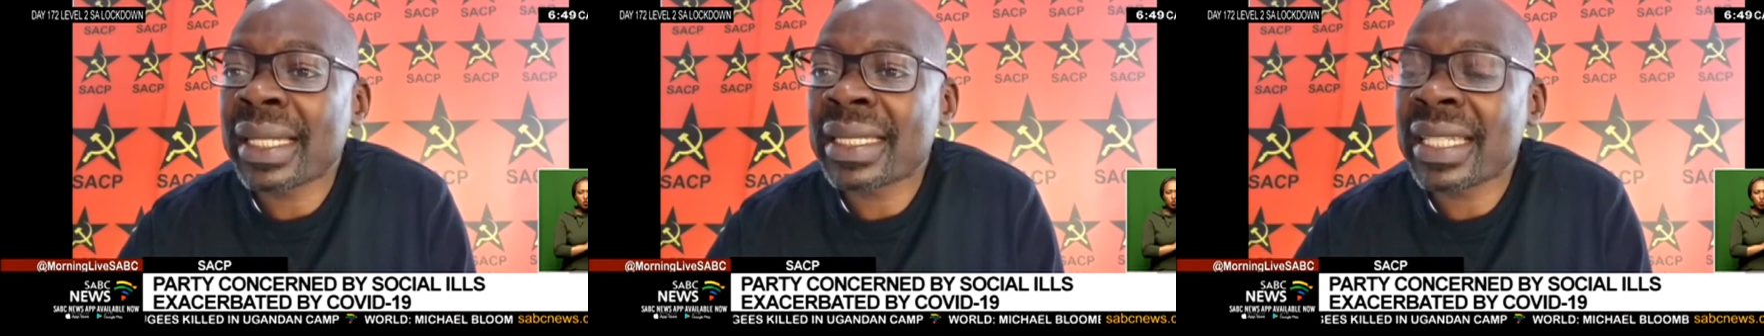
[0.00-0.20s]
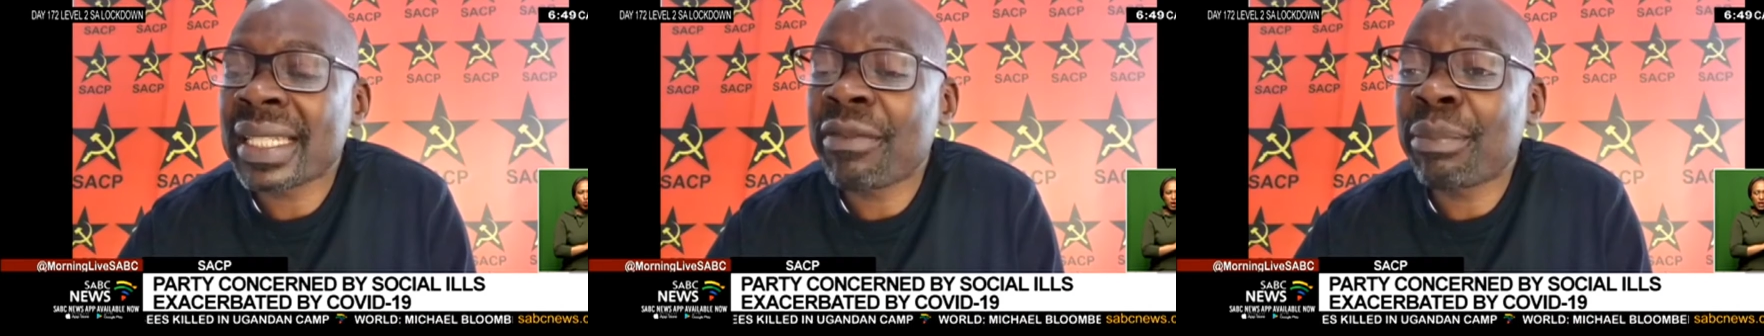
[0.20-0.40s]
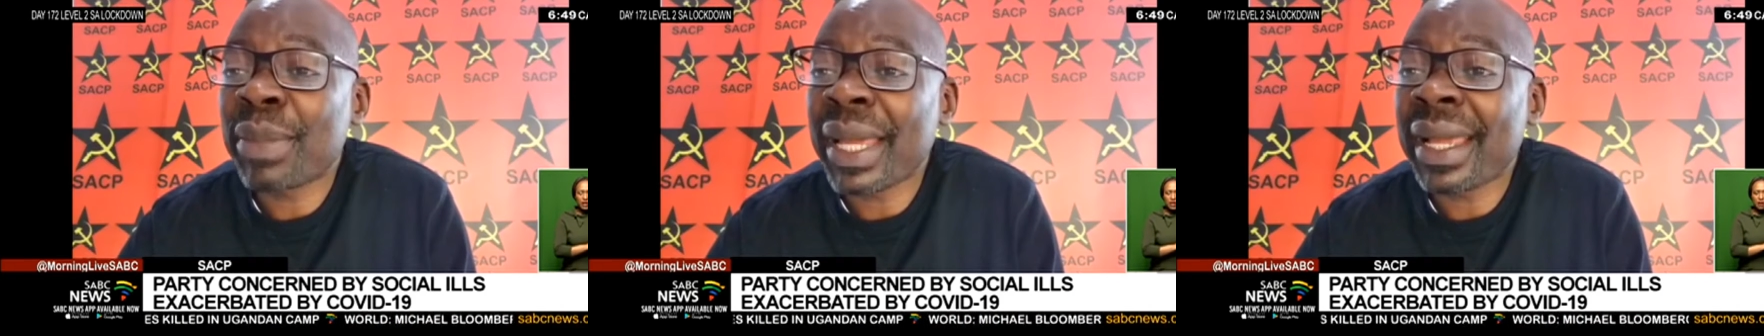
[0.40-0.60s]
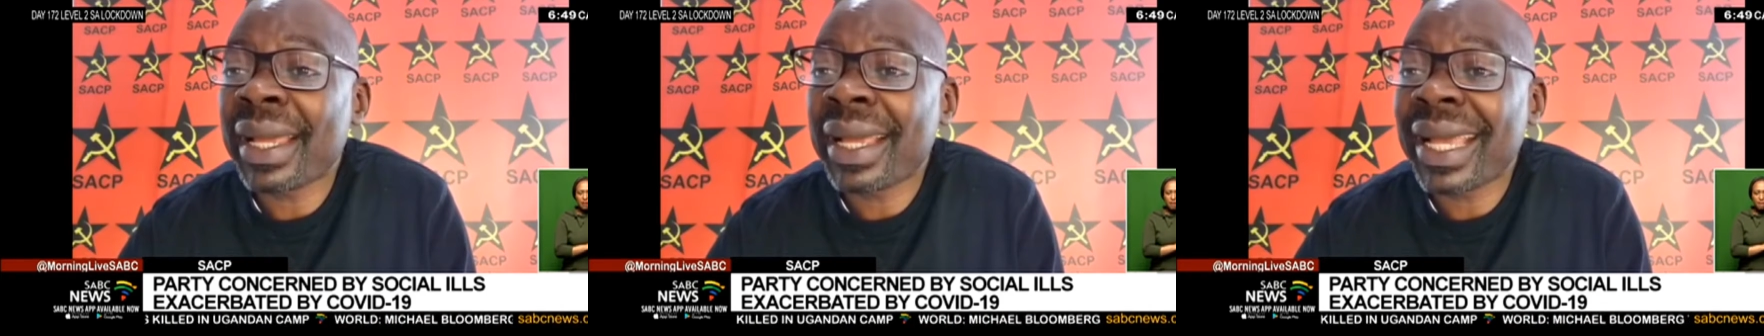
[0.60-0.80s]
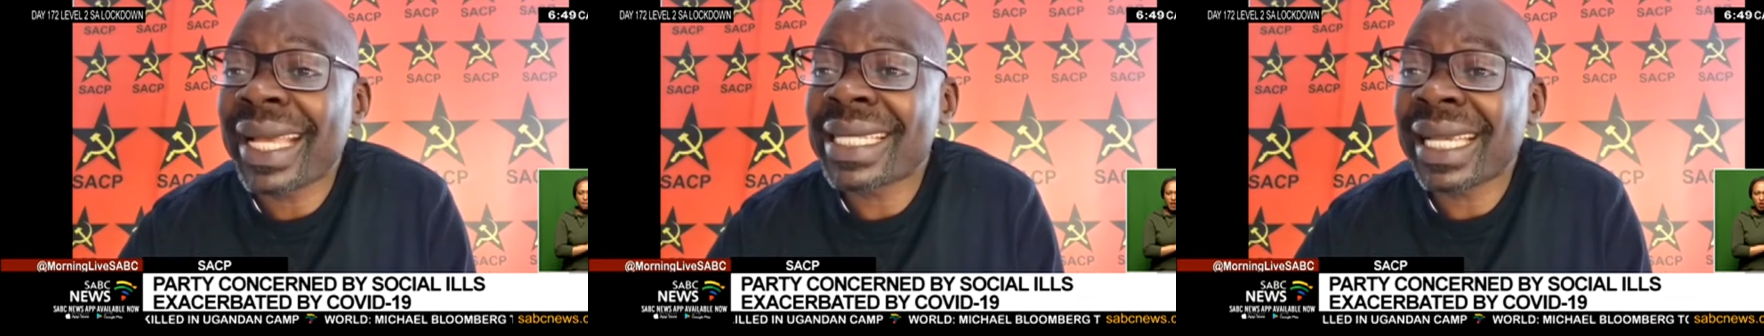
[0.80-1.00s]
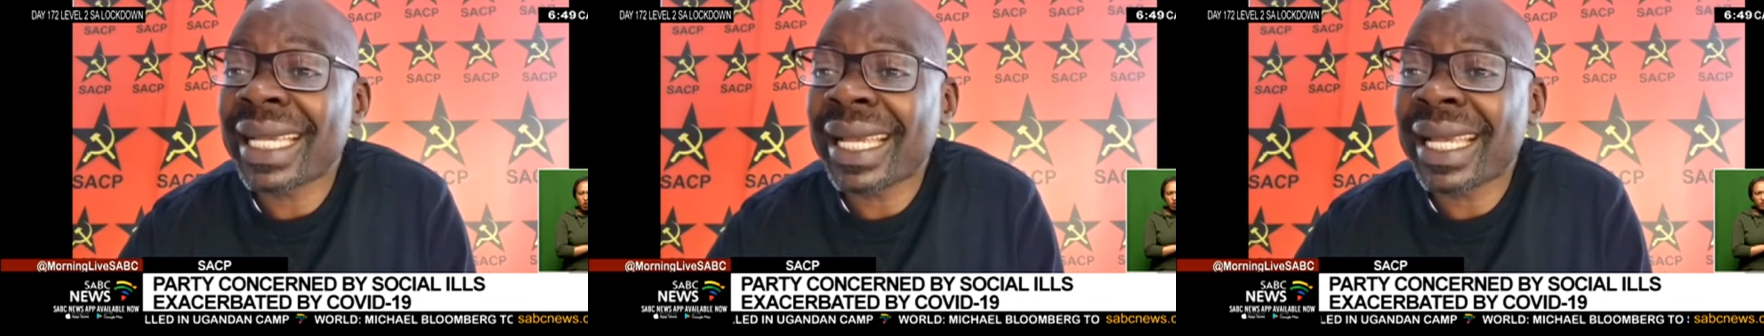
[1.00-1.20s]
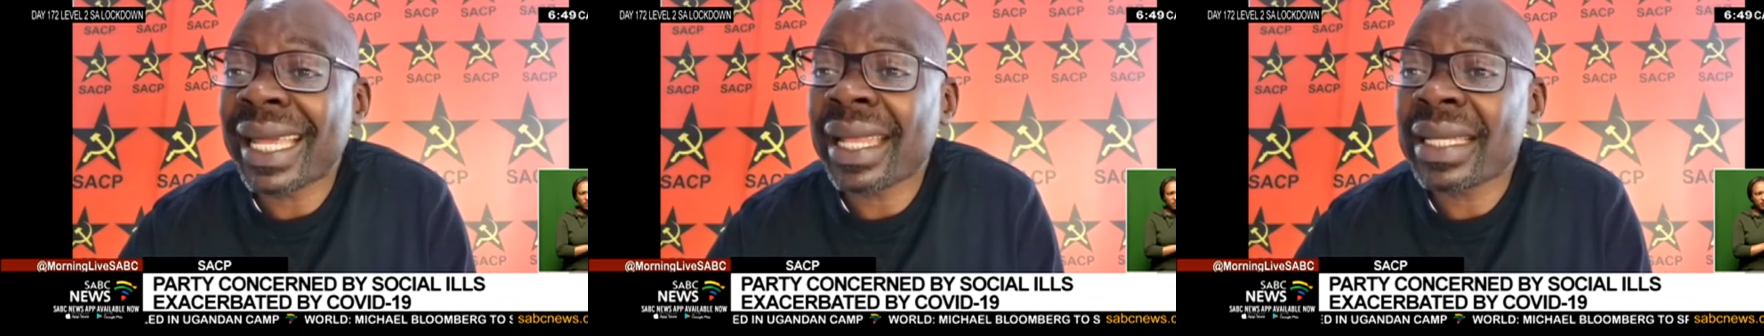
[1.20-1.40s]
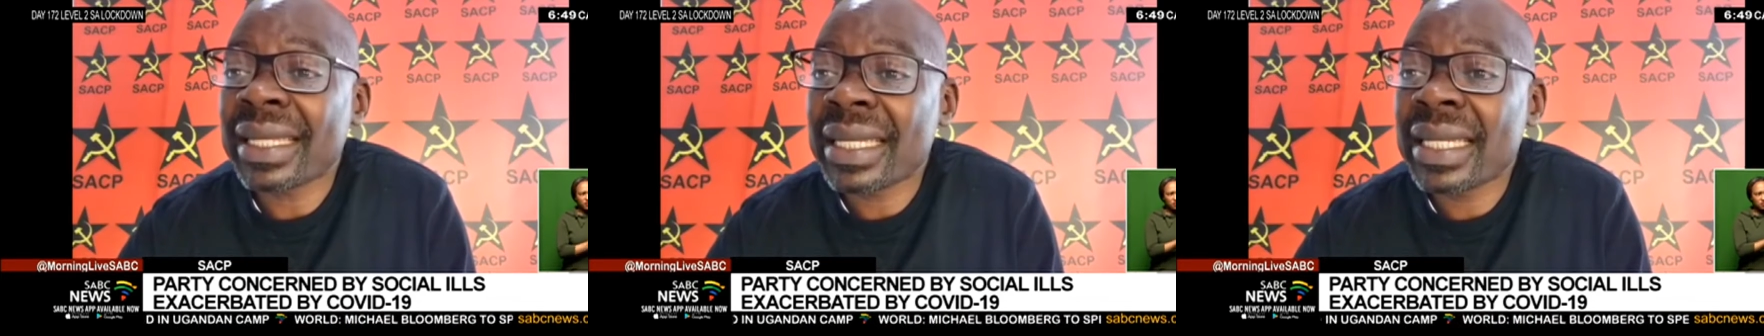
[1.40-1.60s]
Reserve Bank as a
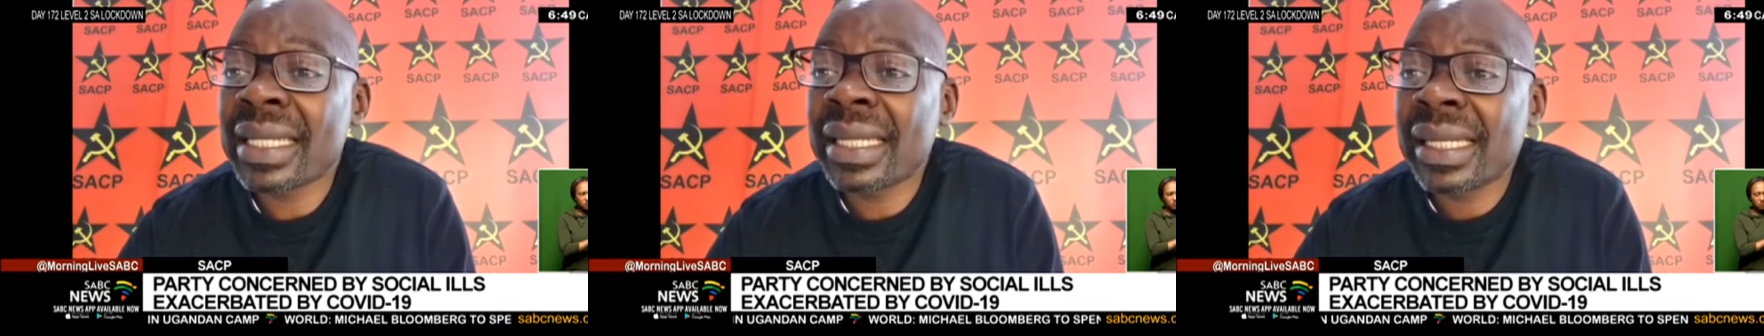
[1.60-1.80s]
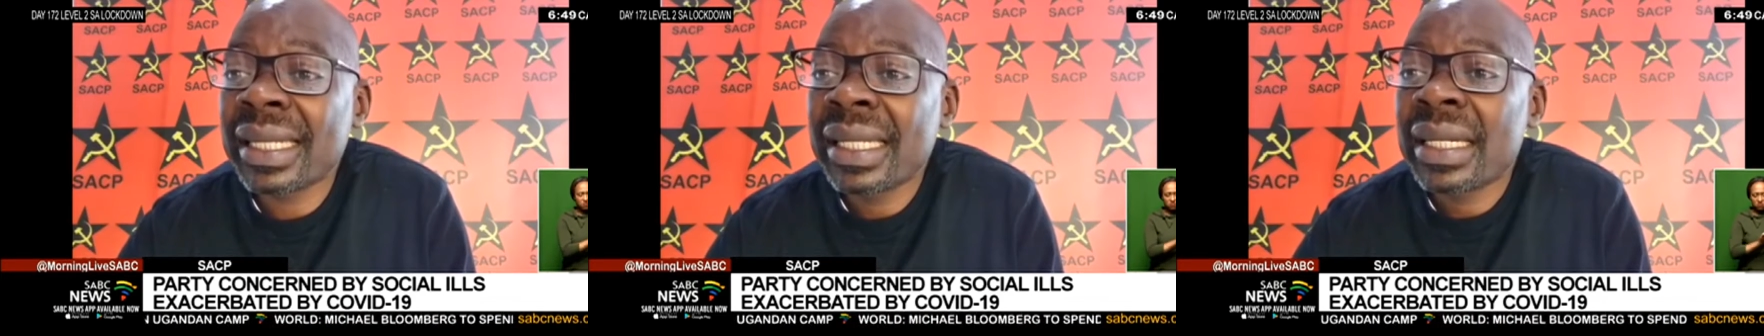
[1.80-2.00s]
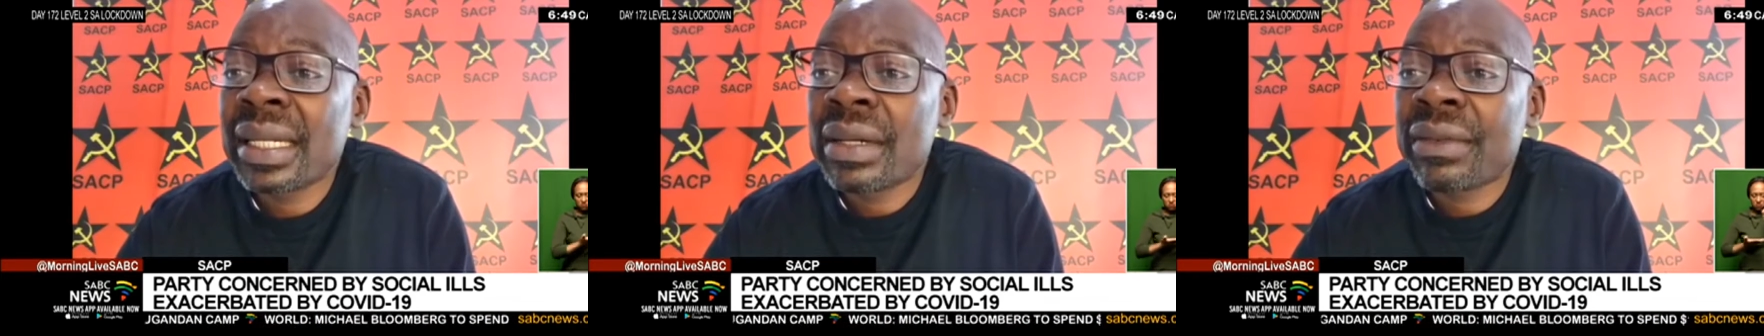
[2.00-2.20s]
guarantee